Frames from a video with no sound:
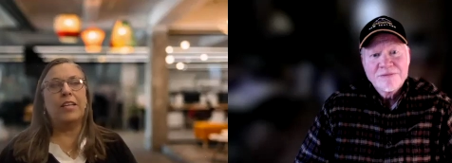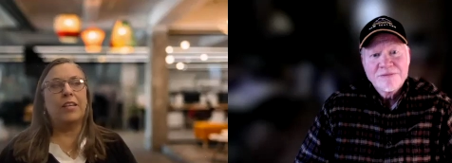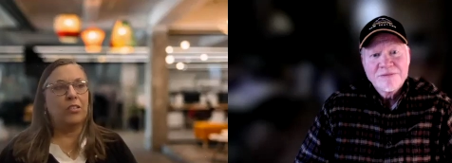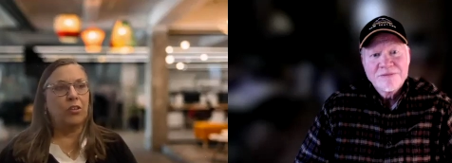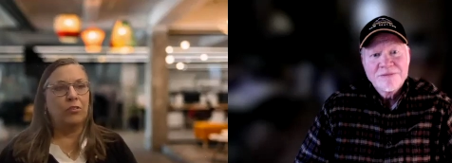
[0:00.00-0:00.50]

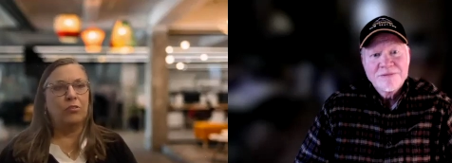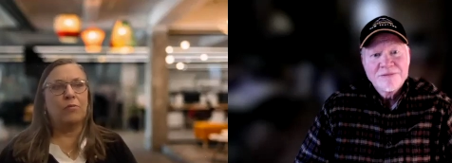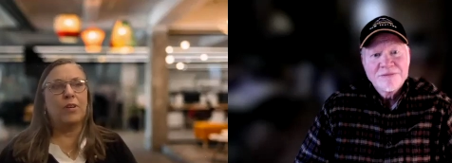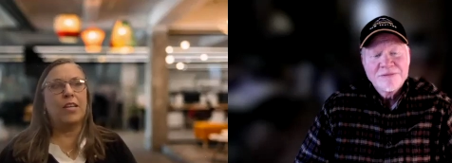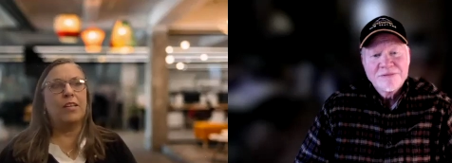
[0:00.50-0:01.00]

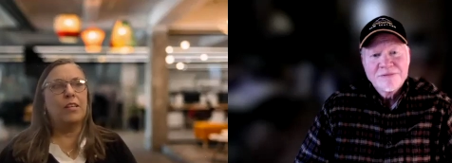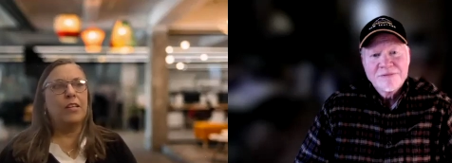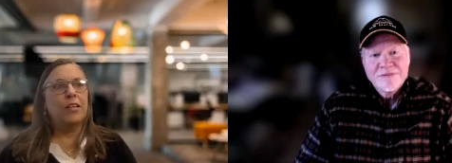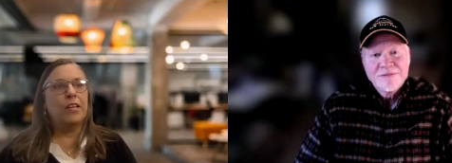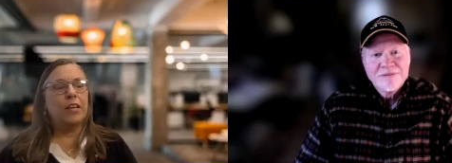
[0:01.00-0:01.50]
Speaker 1: adultery.
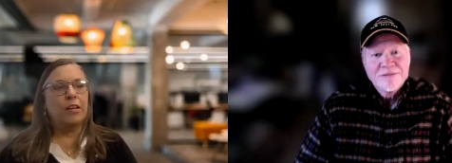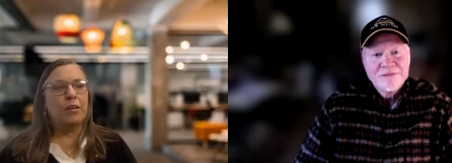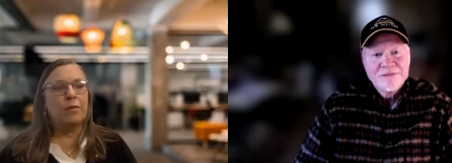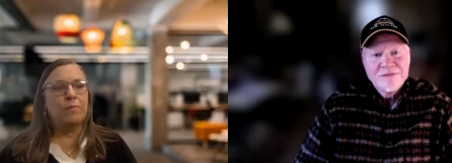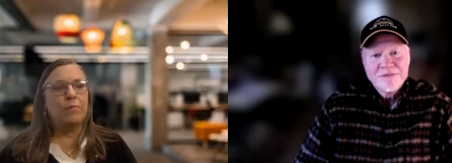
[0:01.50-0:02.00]

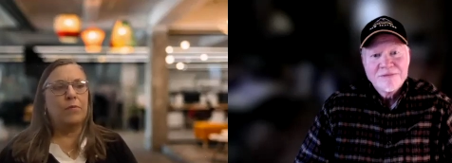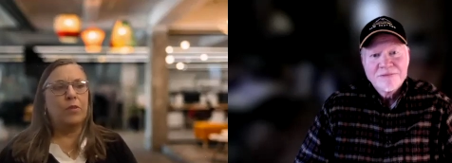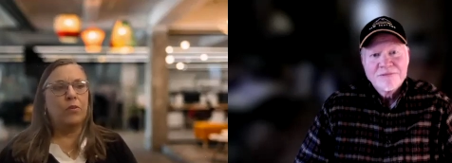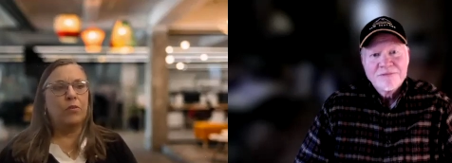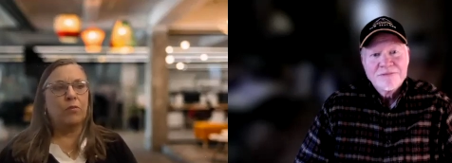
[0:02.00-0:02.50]
Um,
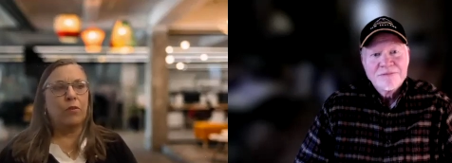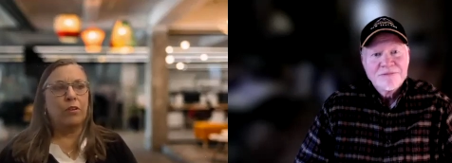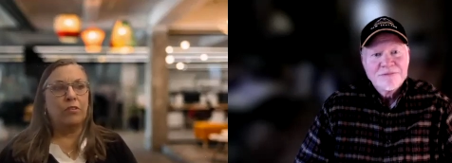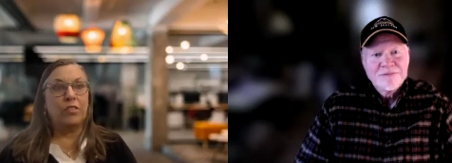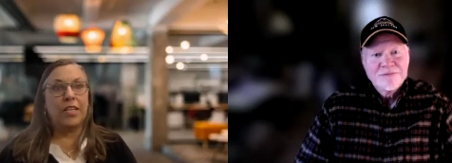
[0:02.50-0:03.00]
those are
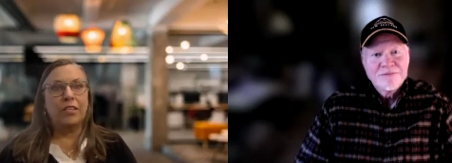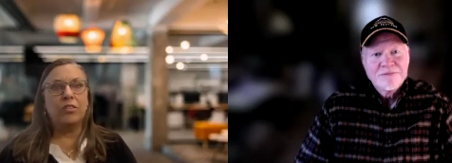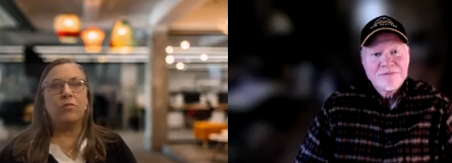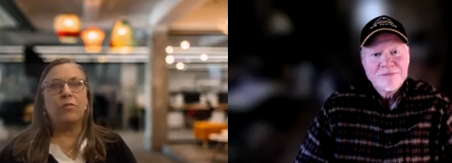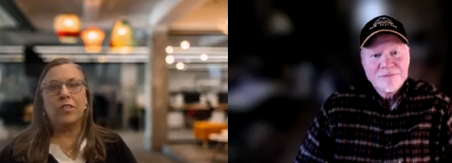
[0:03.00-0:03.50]
all
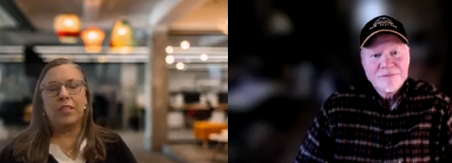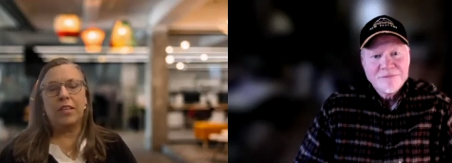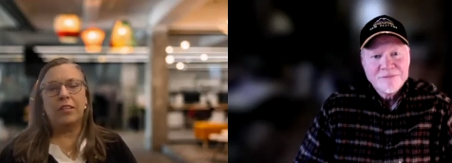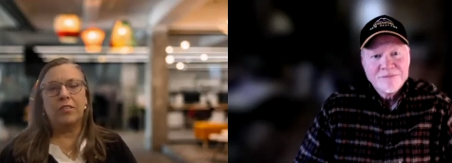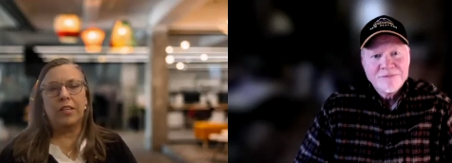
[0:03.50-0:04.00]
dangerous
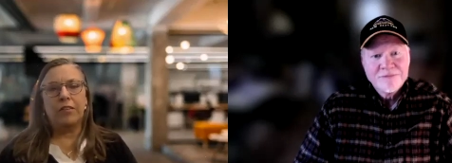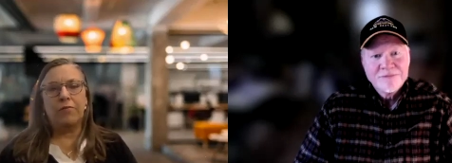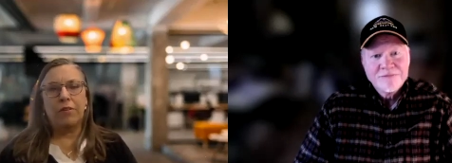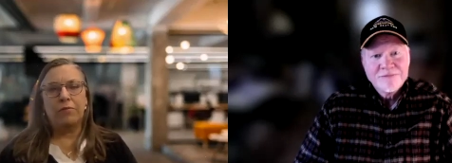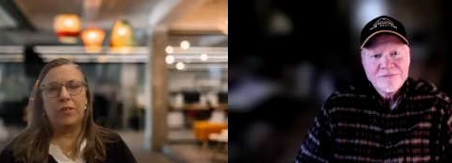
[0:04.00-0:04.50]
things to get
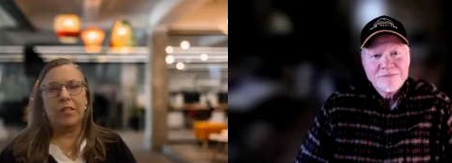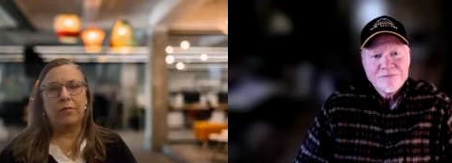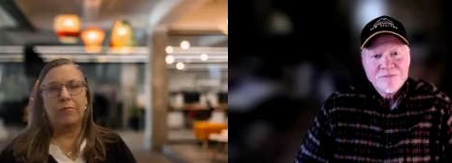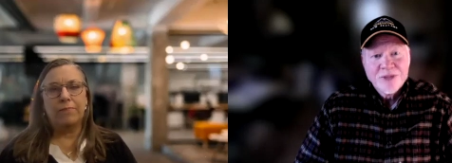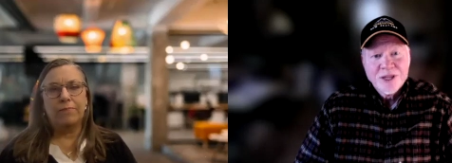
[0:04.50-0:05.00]
involved with.
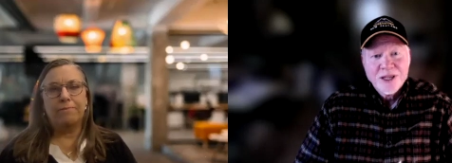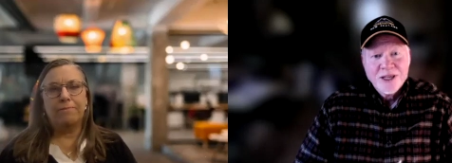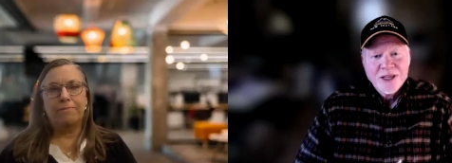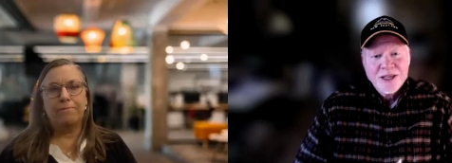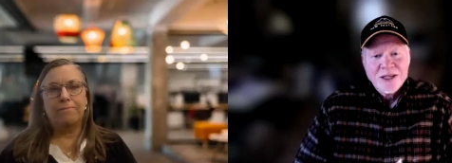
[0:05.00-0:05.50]

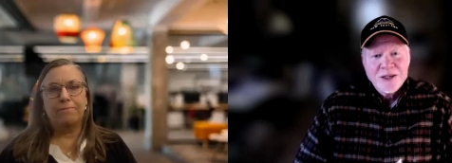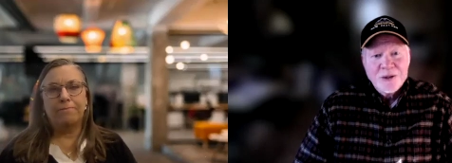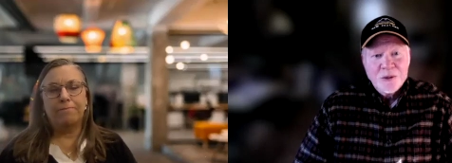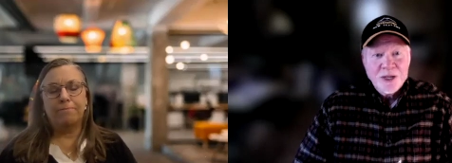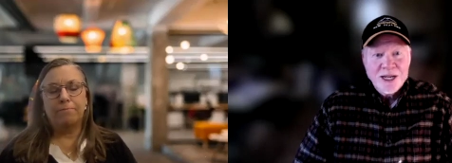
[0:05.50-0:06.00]

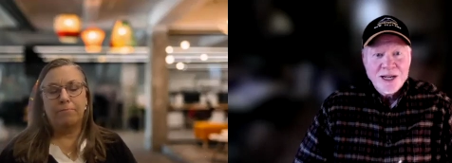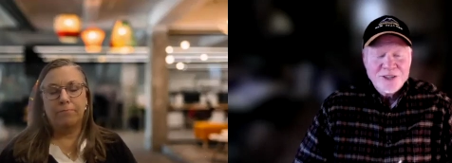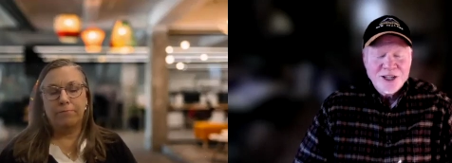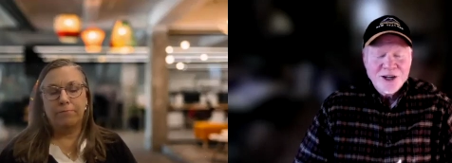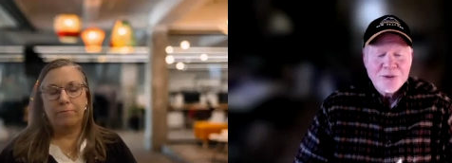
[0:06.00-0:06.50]
Speaker 2: We're going to have
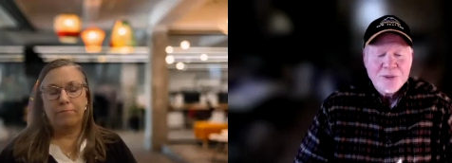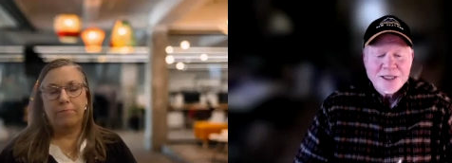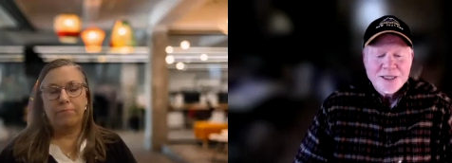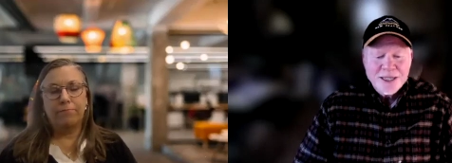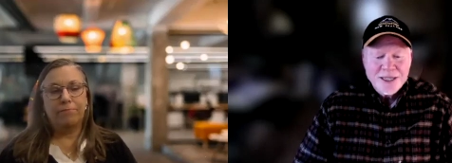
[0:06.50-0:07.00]
to go,
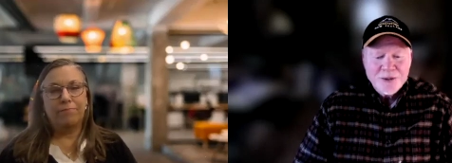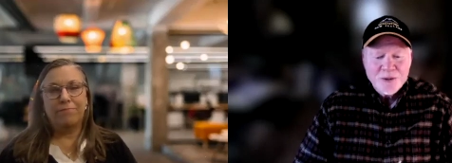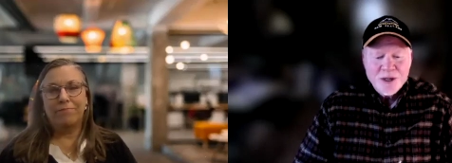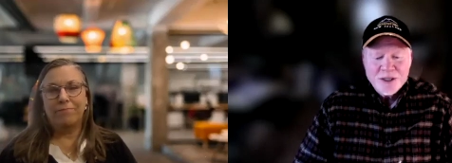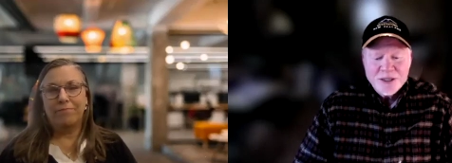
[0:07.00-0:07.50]
but uh,
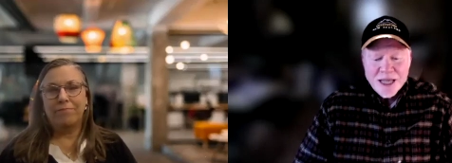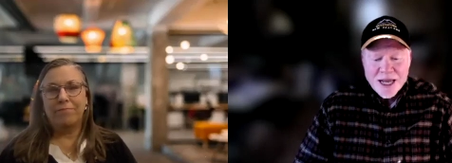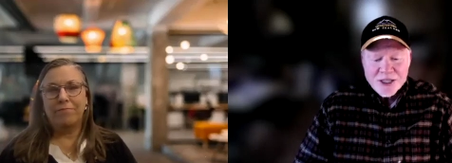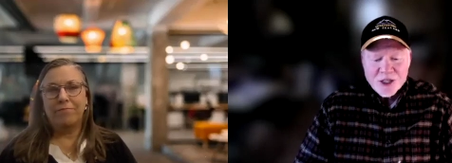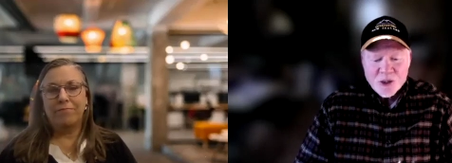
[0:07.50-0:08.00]
one
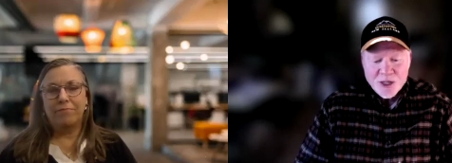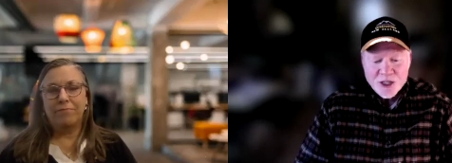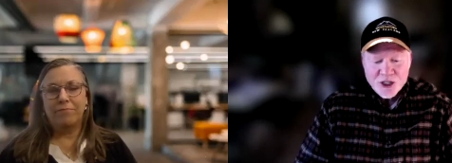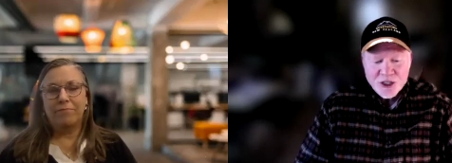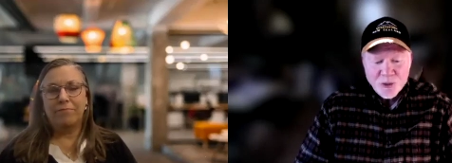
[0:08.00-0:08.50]
last
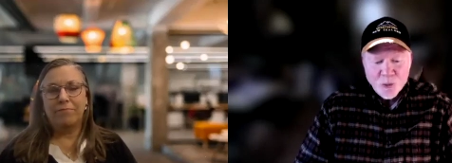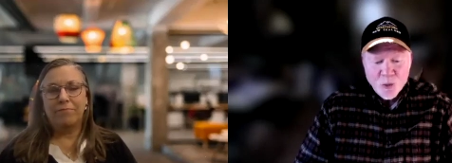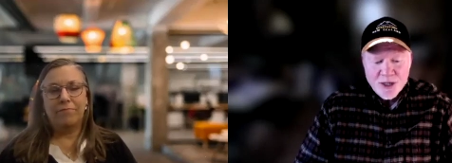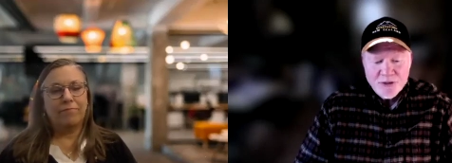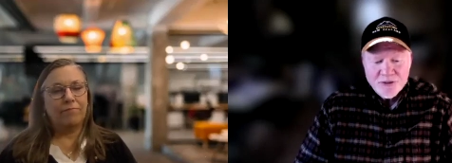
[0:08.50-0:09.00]
question.
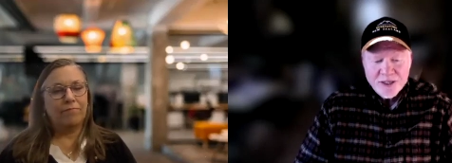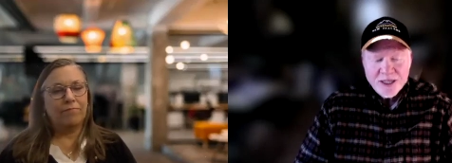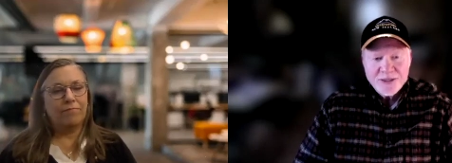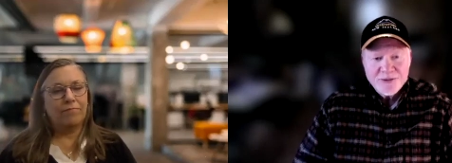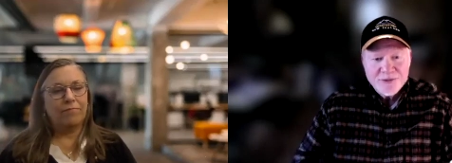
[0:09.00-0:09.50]
What if,
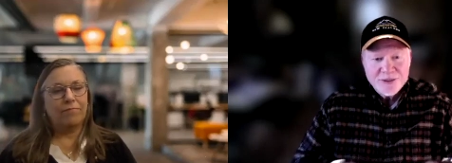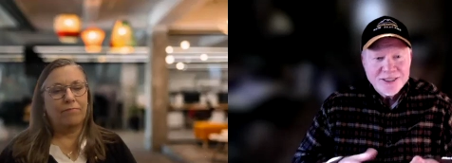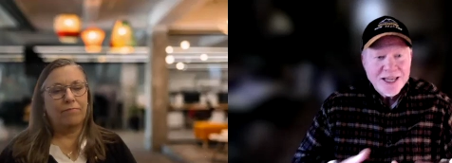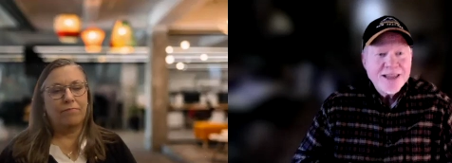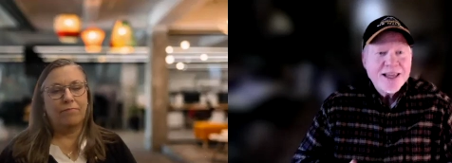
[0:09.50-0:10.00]
uh,
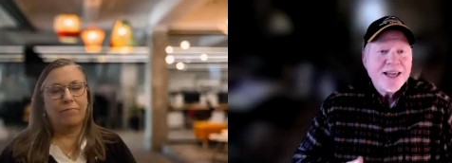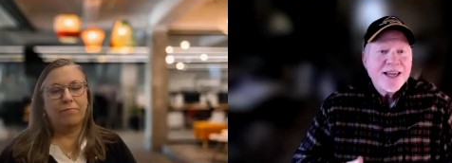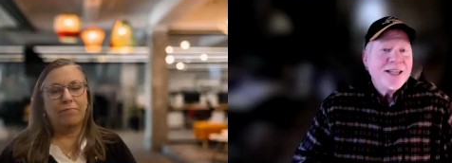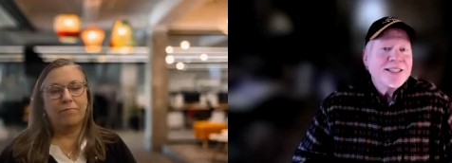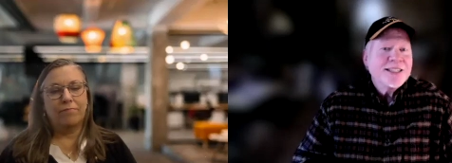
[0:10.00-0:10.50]
say,
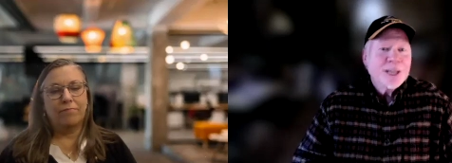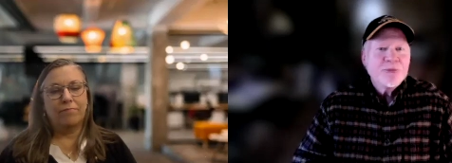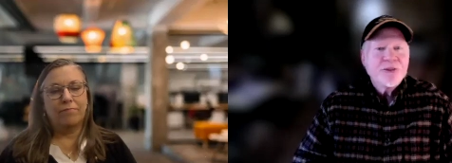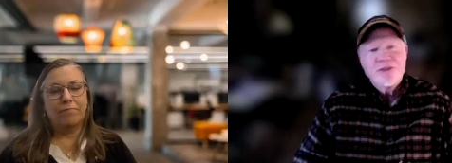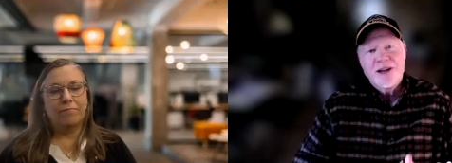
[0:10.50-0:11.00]
they
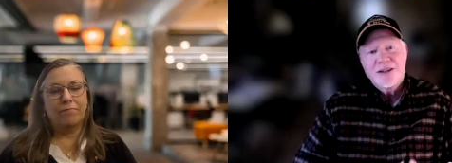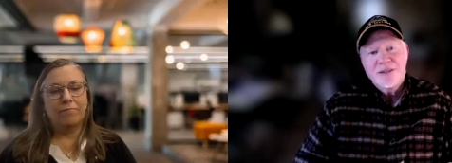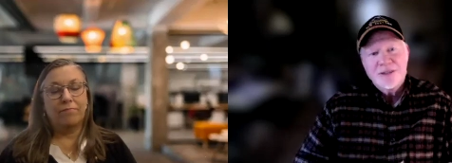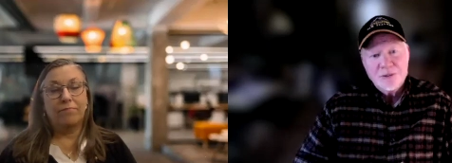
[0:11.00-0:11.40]
accept the fact that the